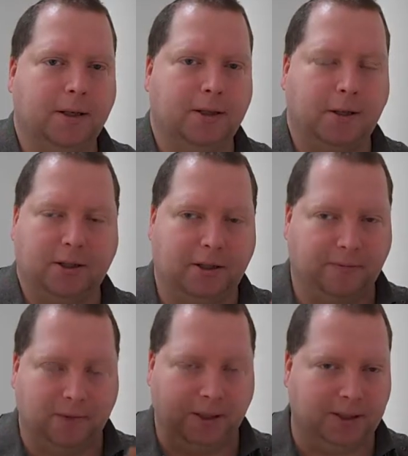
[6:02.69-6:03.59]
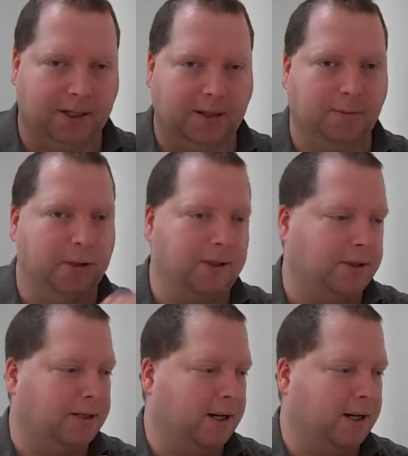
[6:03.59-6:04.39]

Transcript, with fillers: especially for an extended period of